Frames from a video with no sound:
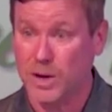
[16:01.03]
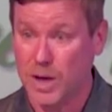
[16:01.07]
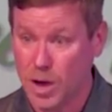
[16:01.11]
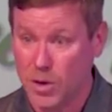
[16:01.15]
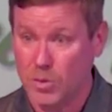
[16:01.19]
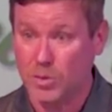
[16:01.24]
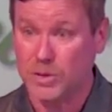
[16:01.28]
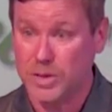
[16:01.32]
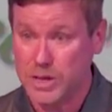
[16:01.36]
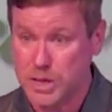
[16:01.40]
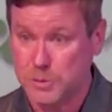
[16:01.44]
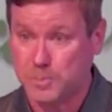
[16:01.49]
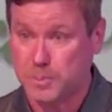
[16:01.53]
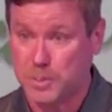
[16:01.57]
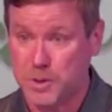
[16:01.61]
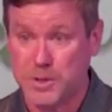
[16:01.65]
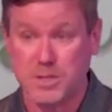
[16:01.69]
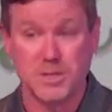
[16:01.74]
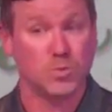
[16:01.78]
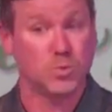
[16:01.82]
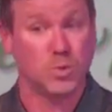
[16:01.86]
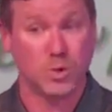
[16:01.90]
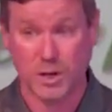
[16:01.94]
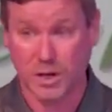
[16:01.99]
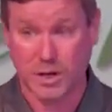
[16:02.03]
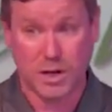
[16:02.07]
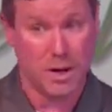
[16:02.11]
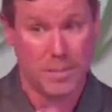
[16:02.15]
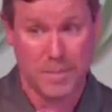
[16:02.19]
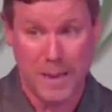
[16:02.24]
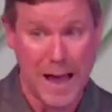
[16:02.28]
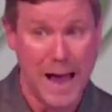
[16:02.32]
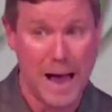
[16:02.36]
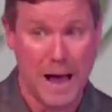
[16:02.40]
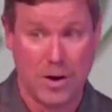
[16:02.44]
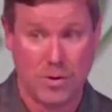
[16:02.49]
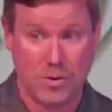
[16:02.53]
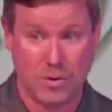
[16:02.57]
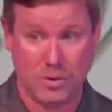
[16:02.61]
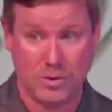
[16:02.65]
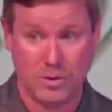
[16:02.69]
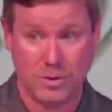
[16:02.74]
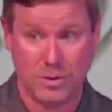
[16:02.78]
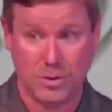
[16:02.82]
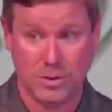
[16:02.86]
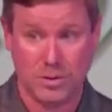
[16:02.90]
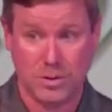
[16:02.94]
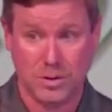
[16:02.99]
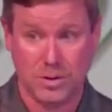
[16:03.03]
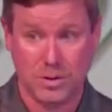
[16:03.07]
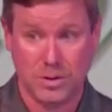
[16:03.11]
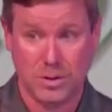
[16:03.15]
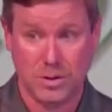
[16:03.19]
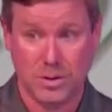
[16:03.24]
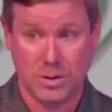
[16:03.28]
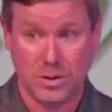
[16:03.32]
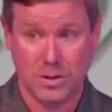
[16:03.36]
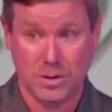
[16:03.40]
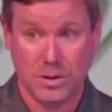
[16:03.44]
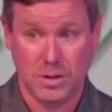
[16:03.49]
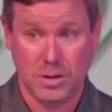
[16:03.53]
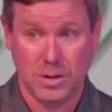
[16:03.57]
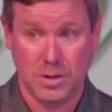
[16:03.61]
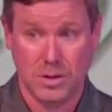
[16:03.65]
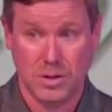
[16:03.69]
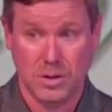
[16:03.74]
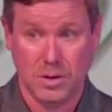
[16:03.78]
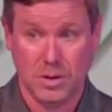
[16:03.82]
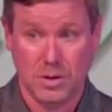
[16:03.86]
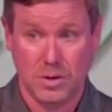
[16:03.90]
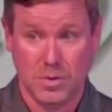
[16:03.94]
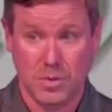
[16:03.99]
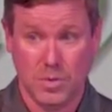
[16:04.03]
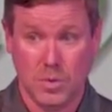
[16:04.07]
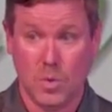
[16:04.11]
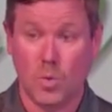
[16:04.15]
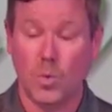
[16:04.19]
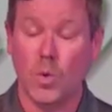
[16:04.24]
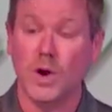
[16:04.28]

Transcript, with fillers: go to this prison, wouldn't come out. Well,